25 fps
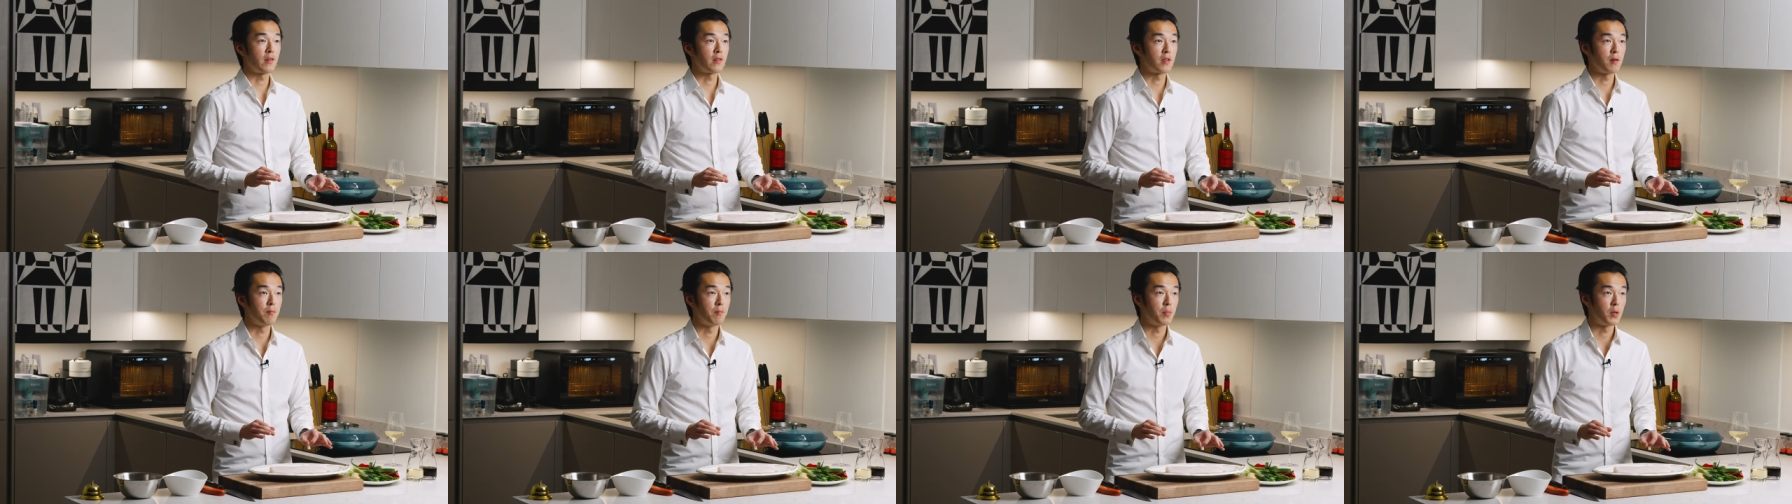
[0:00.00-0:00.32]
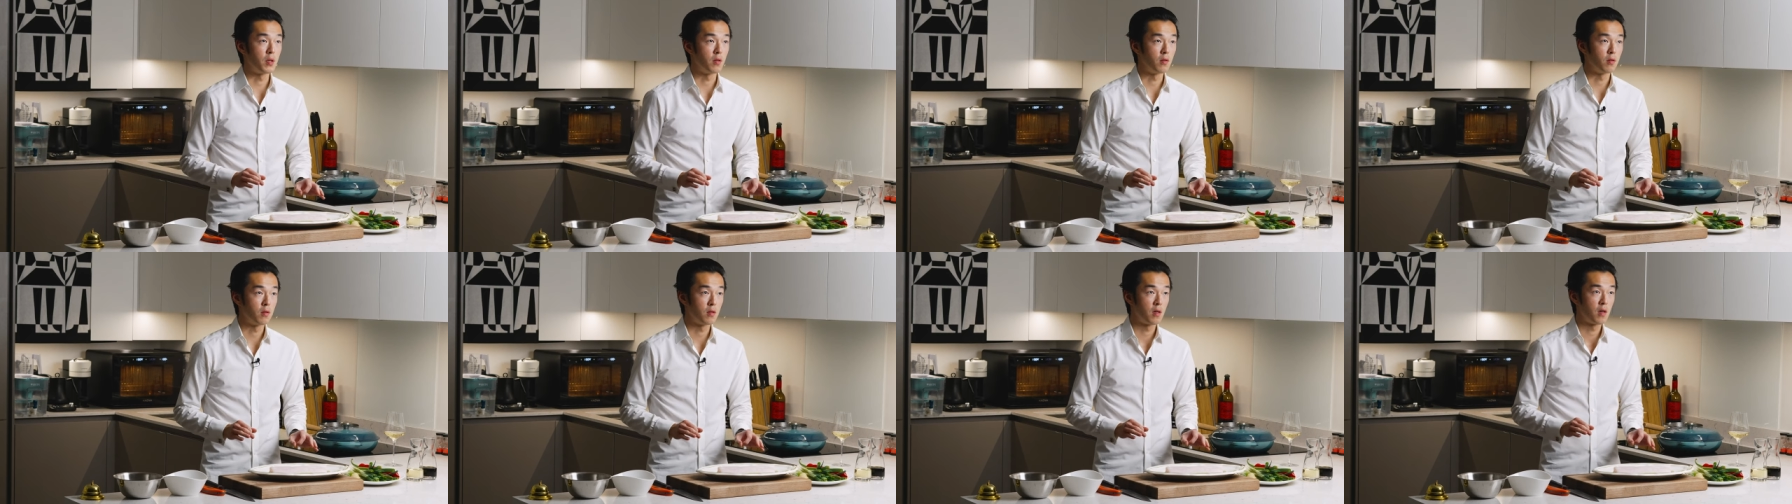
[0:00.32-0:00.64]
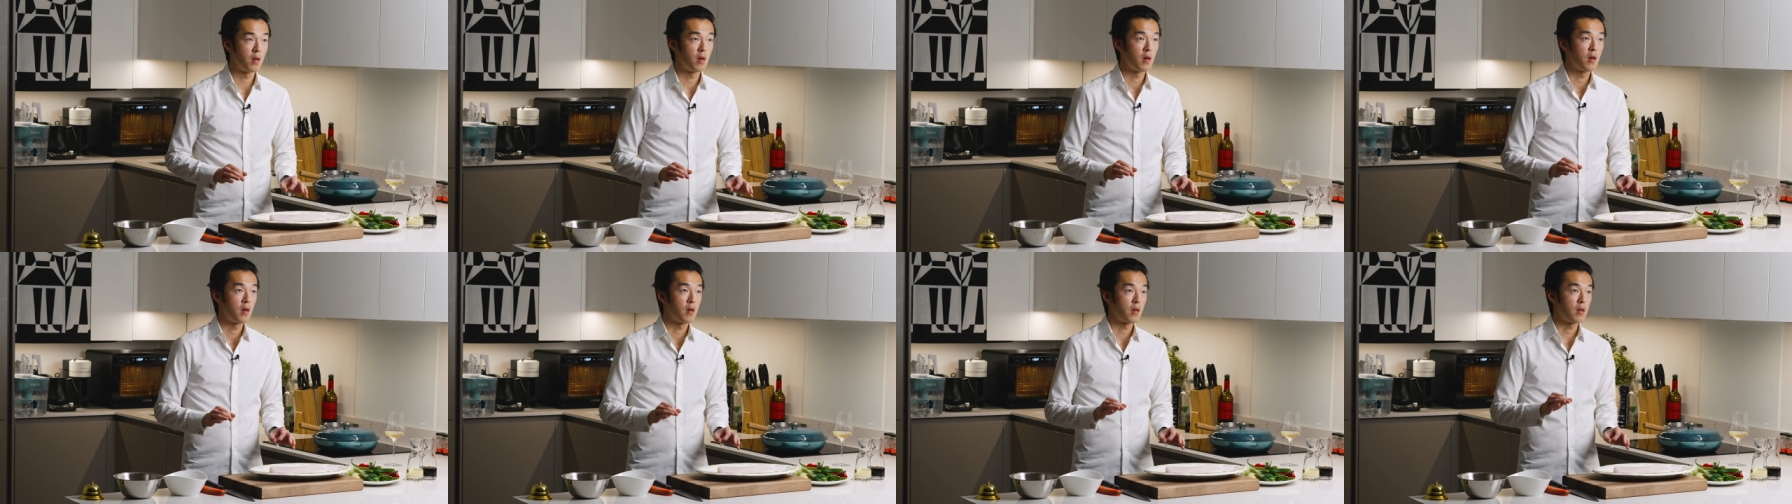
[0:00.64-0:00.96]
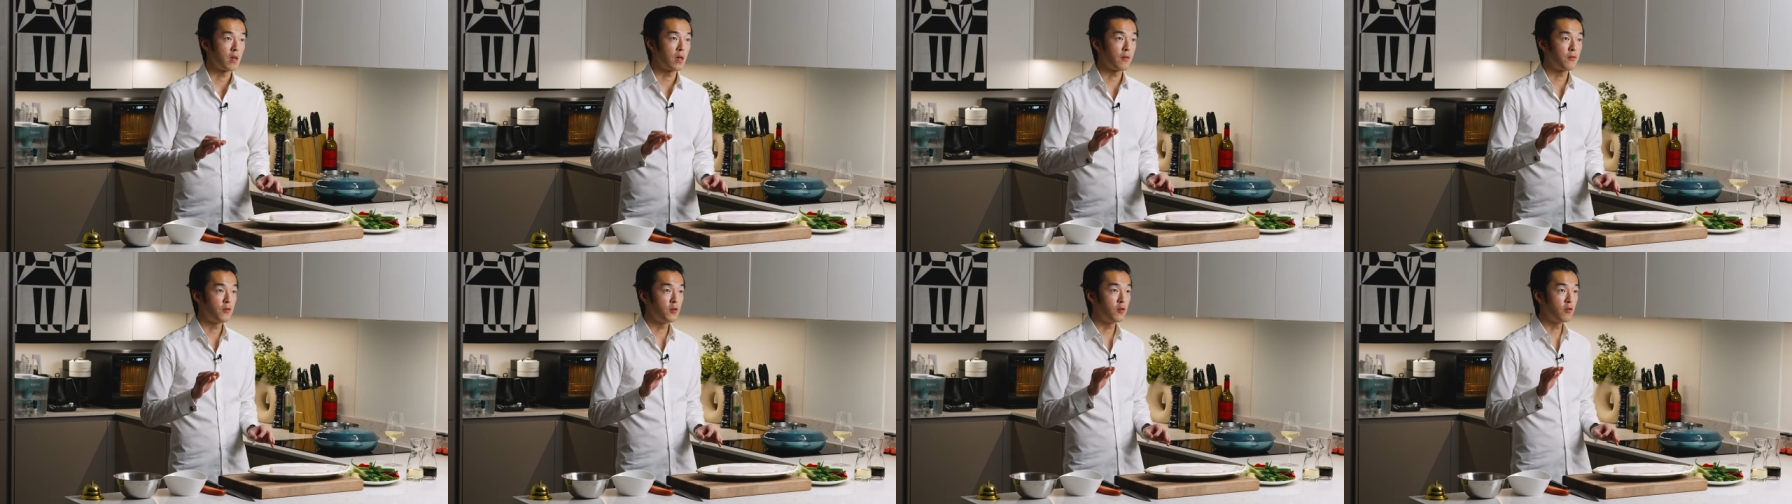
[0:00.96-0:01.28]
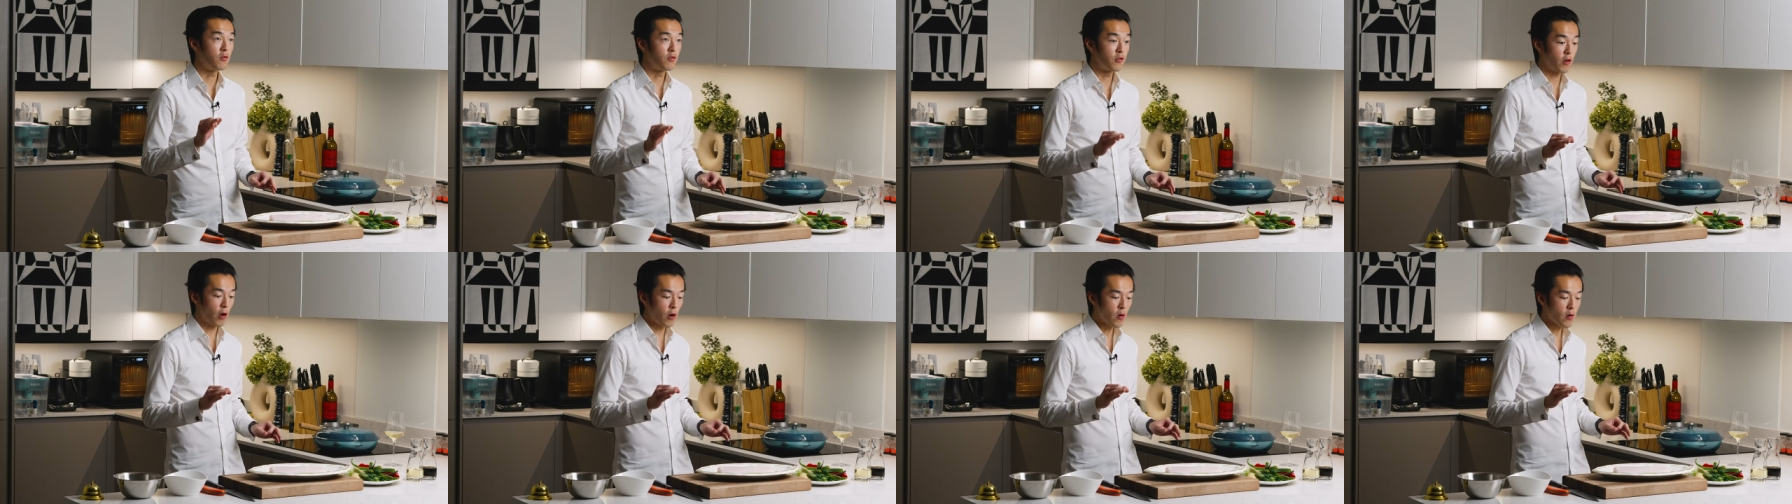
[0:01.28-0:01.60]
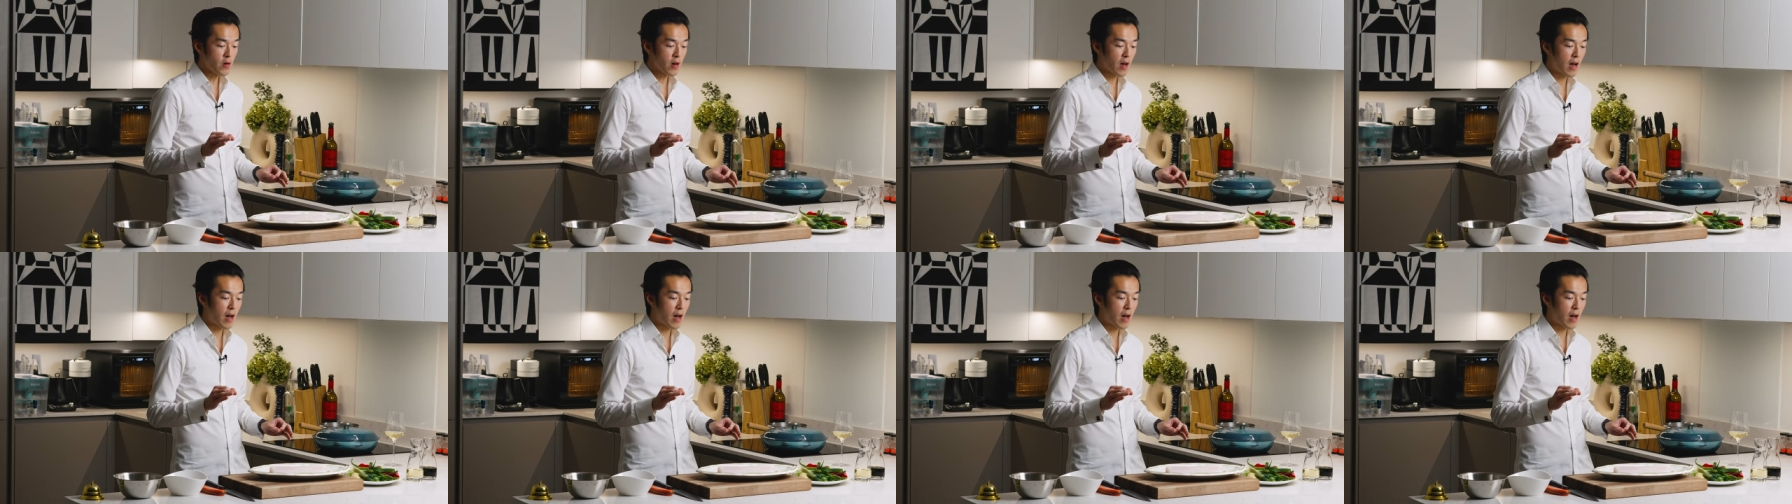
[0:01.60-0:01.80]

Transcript: simple. If you don't